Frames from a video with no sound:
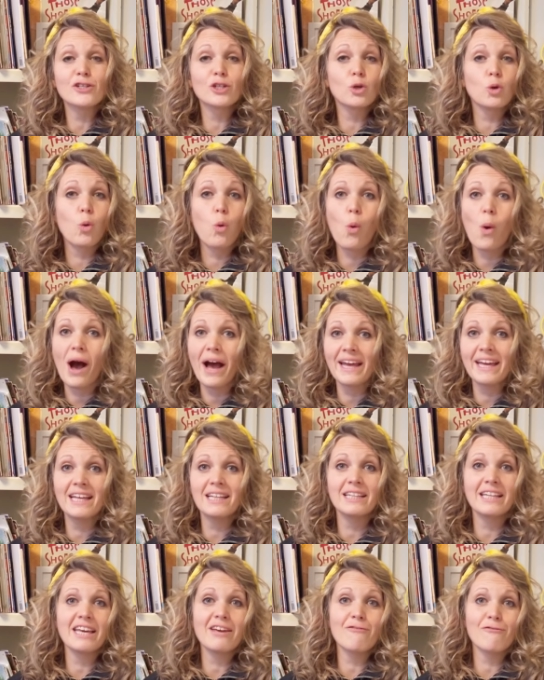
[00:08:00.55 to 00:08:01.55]

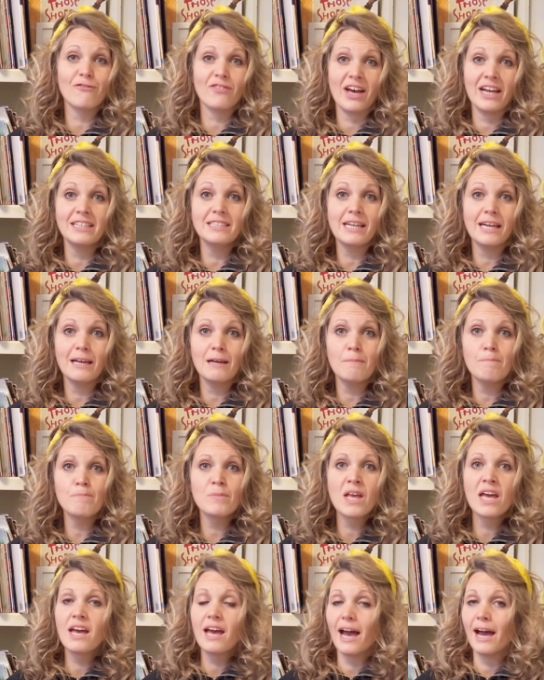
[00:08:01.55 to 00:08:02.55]
quietly find him
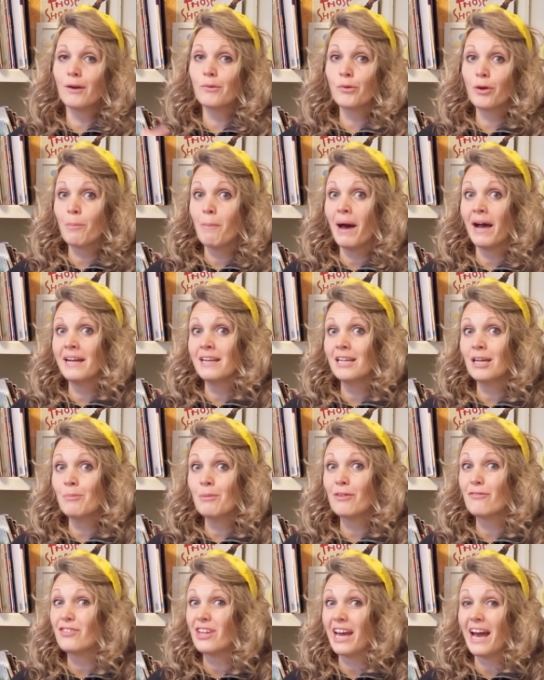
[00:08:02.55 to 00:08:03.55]
and remind him
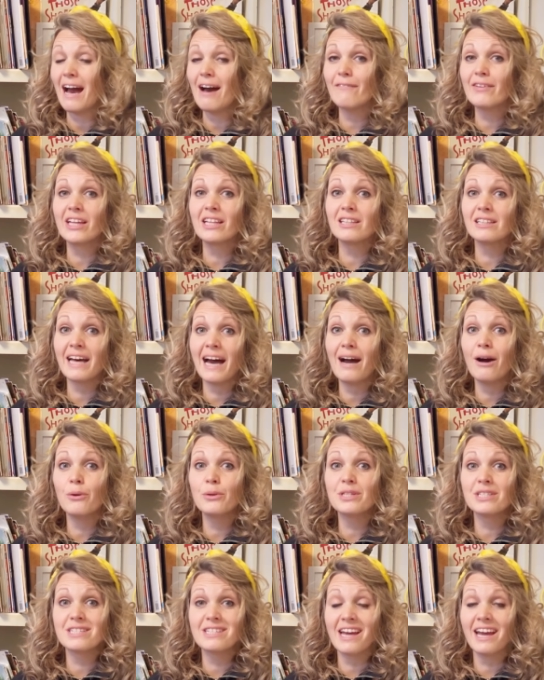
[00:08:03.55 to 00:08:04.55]
if they have a
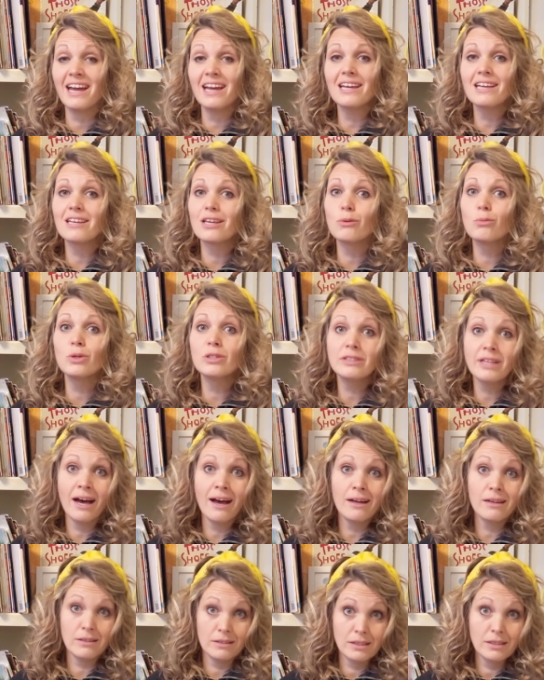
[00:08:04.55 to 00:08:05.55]
loud day, he will
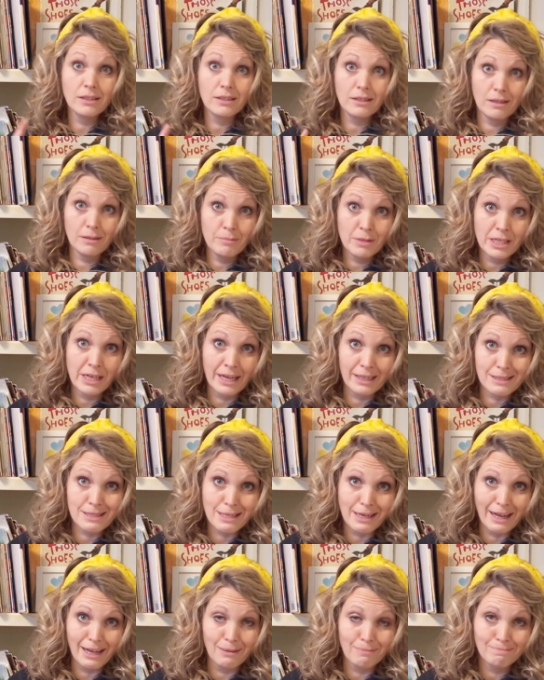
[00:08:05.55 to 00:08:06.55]
not come the next
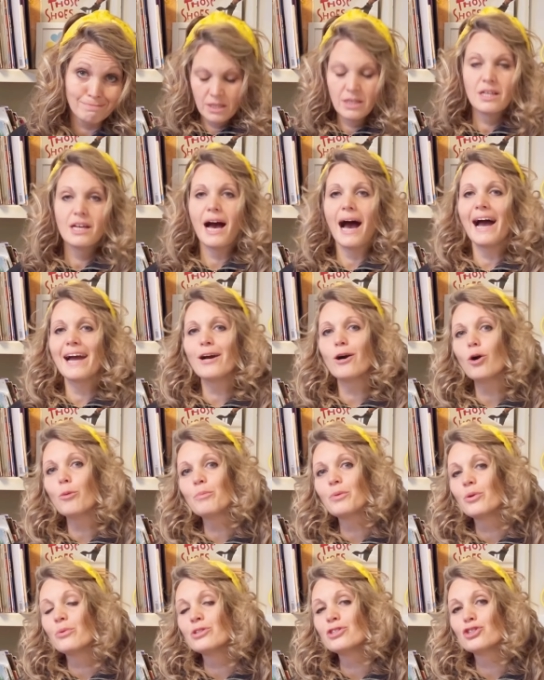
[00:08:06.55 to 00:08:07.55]
day. I hope
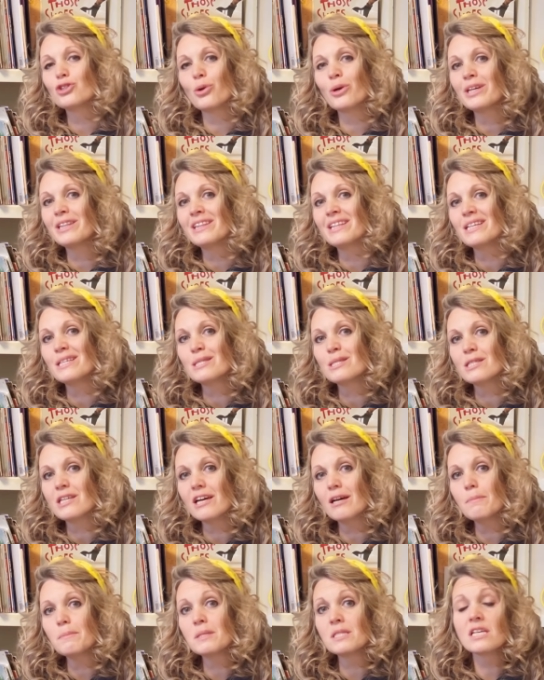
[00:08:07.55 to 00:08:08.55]
you enjoyed these
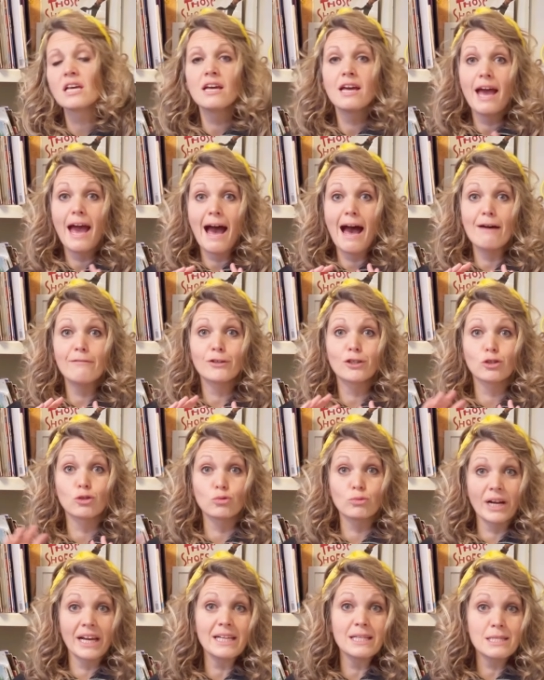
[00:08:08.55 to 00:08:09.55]
tips. Have a
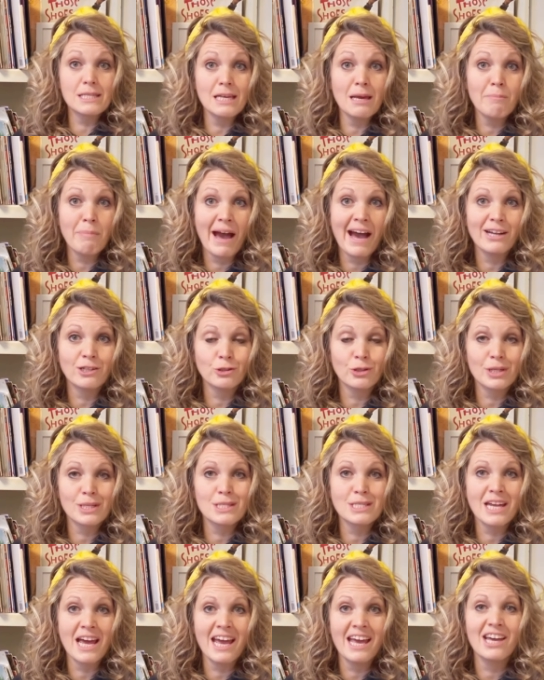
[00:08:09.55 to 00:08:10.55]
great St. Patrick's
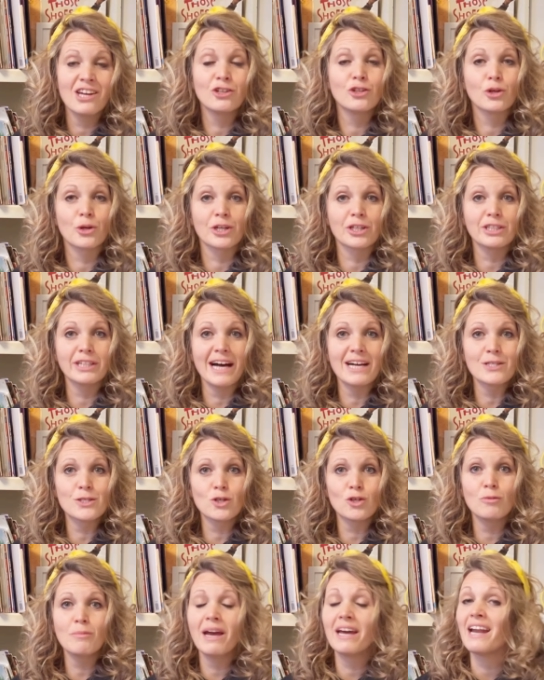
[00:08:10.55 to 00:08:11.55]
Day in your
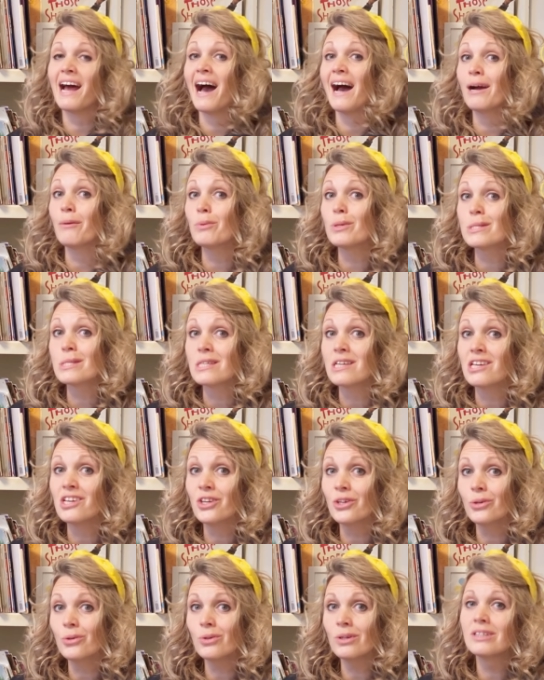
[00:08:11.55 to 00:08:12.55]
classroom, and I will see
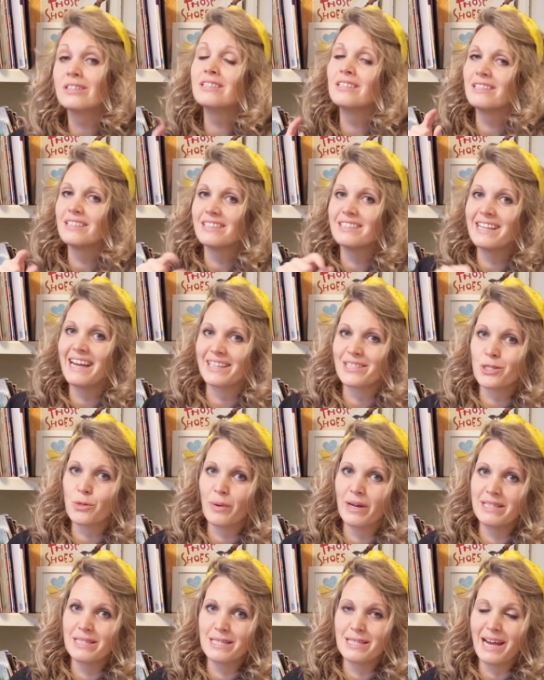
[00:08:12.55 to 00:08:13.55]
you next
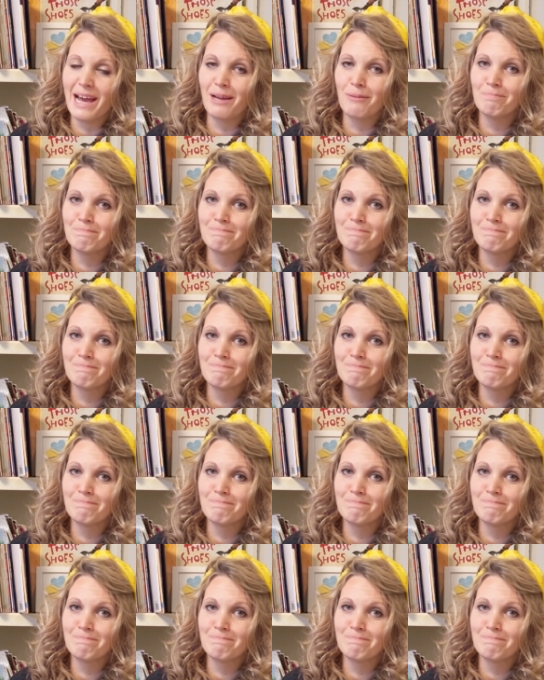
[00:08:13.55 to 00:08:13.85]
Wednesday.